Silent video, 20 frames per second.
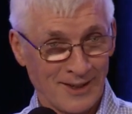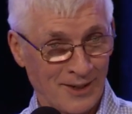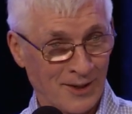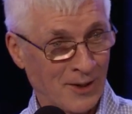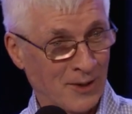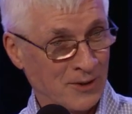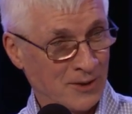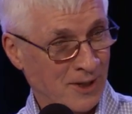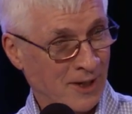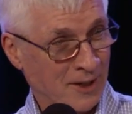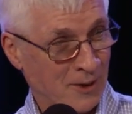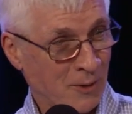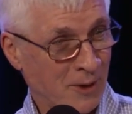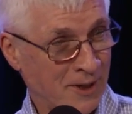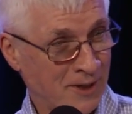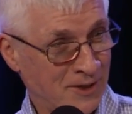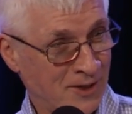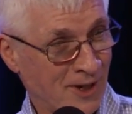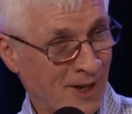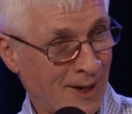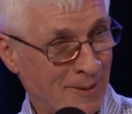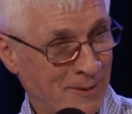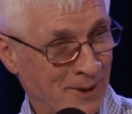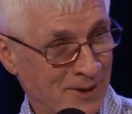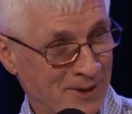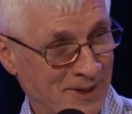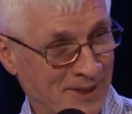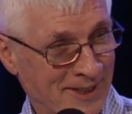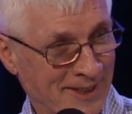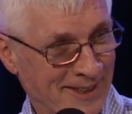You know, he's got quite a job,
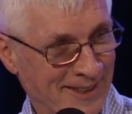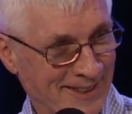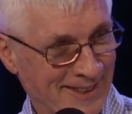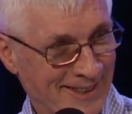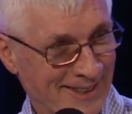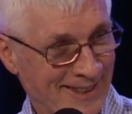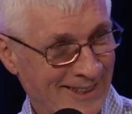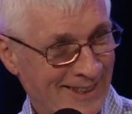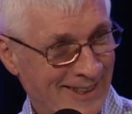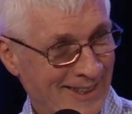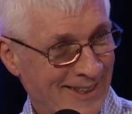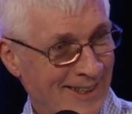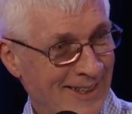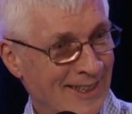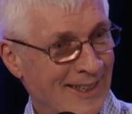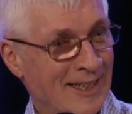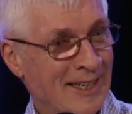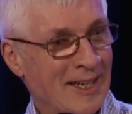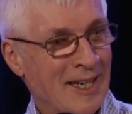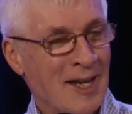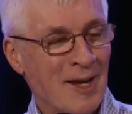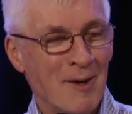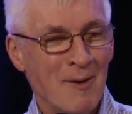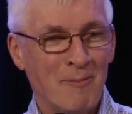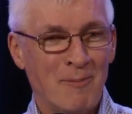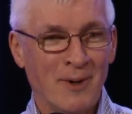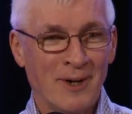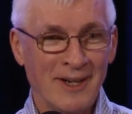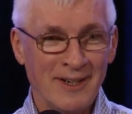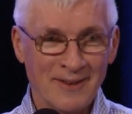doesn't he?
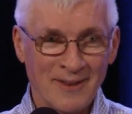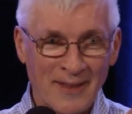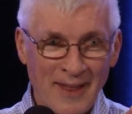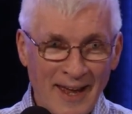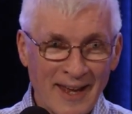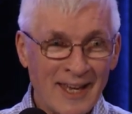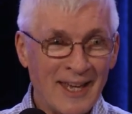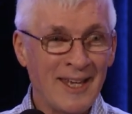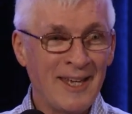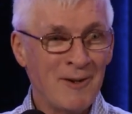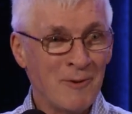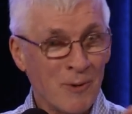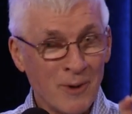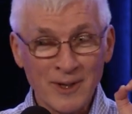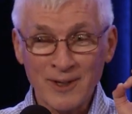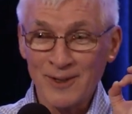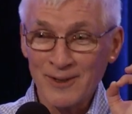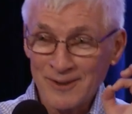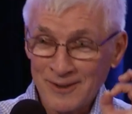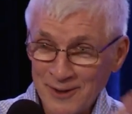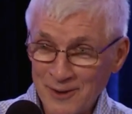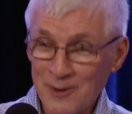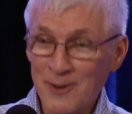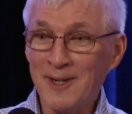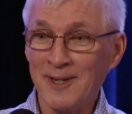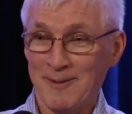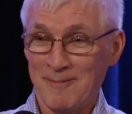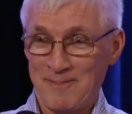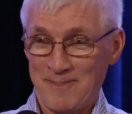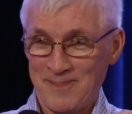but he will do
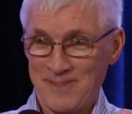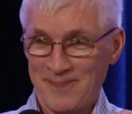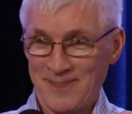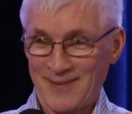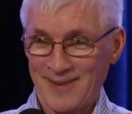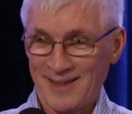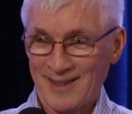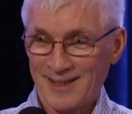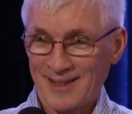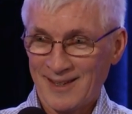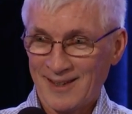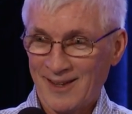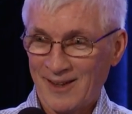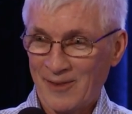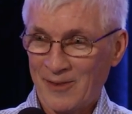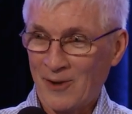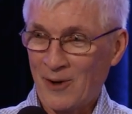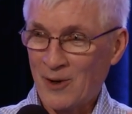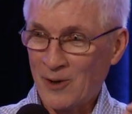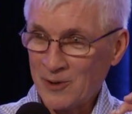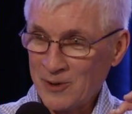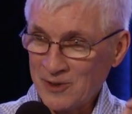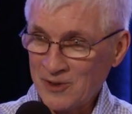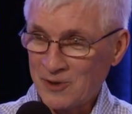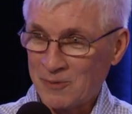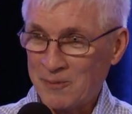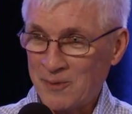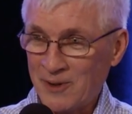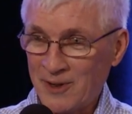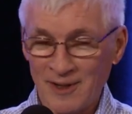it. The Holy
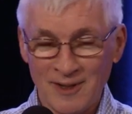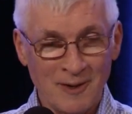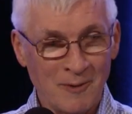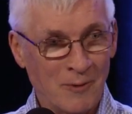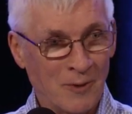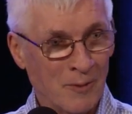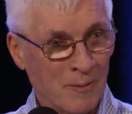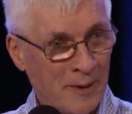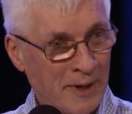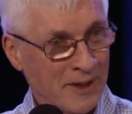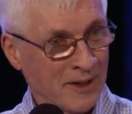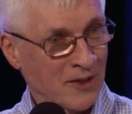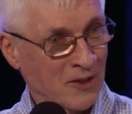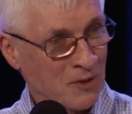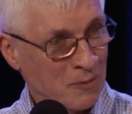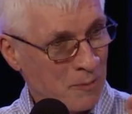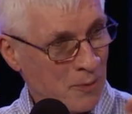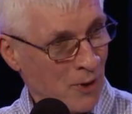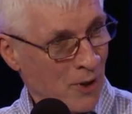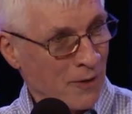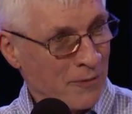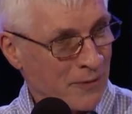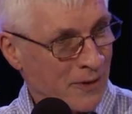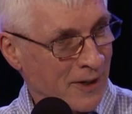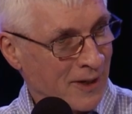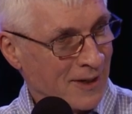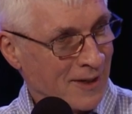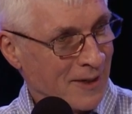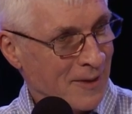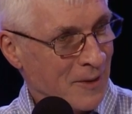Spirit will make us
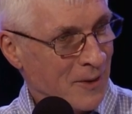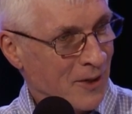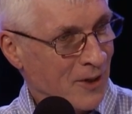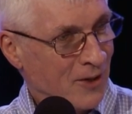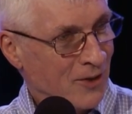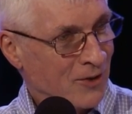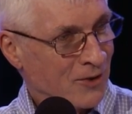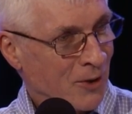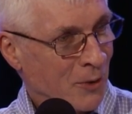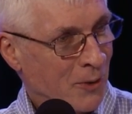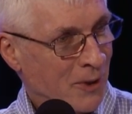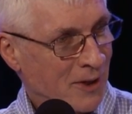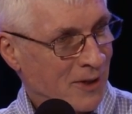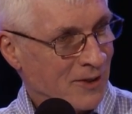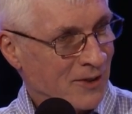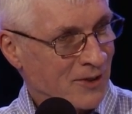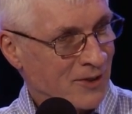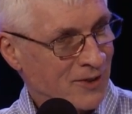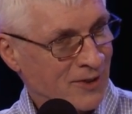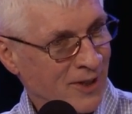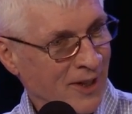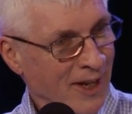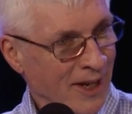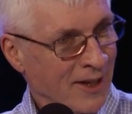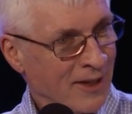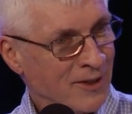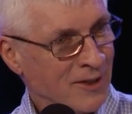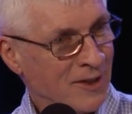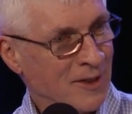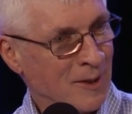perfect so we can
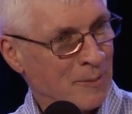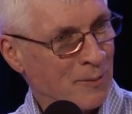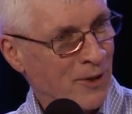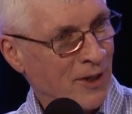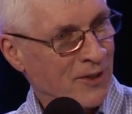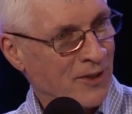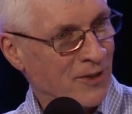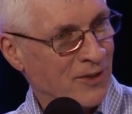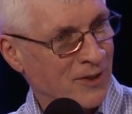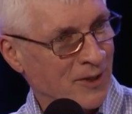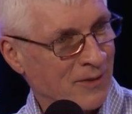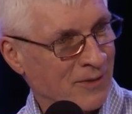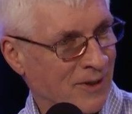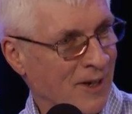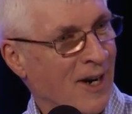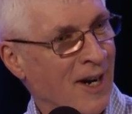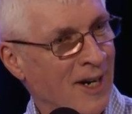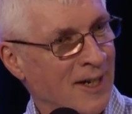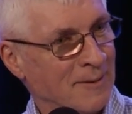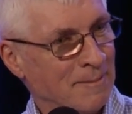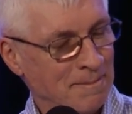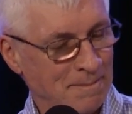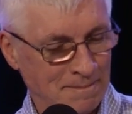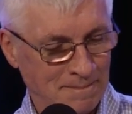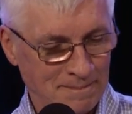stand in the presence of God.